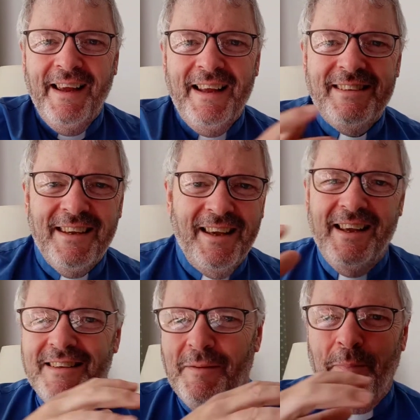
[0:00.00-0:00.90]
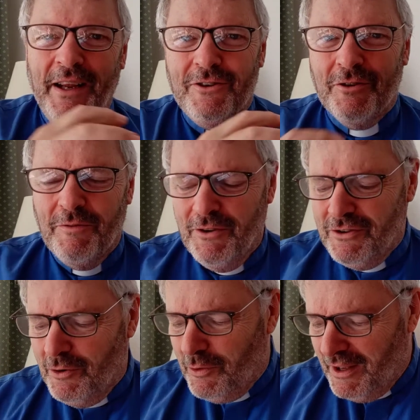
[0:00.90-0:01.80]
It's a picture of the
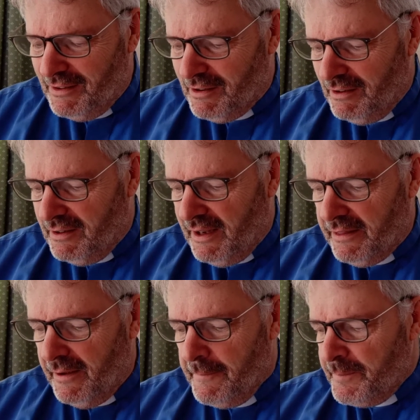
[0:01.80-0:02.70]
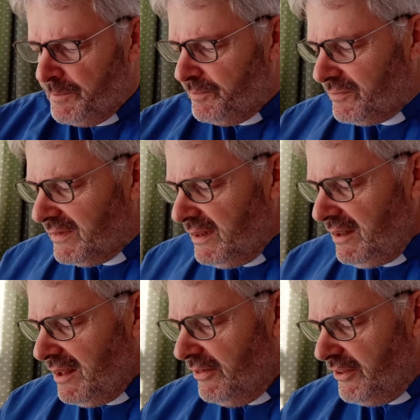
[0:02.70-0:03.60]
two things going together.
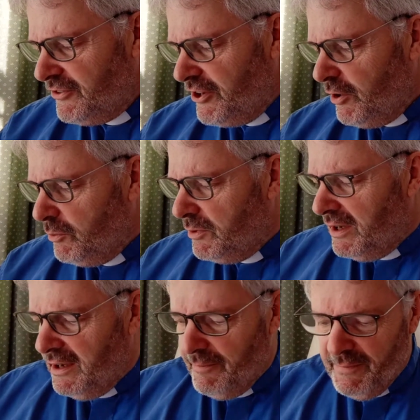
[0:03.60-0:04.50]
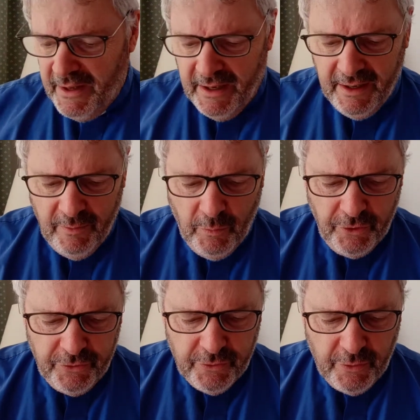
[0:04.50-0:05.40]
The tune
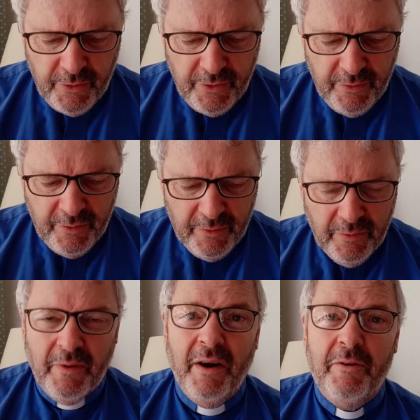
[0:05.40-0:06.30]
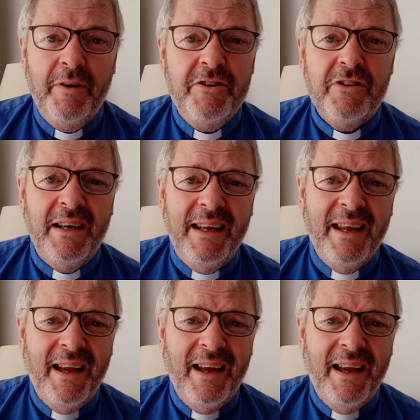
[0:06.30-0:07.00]
was originally,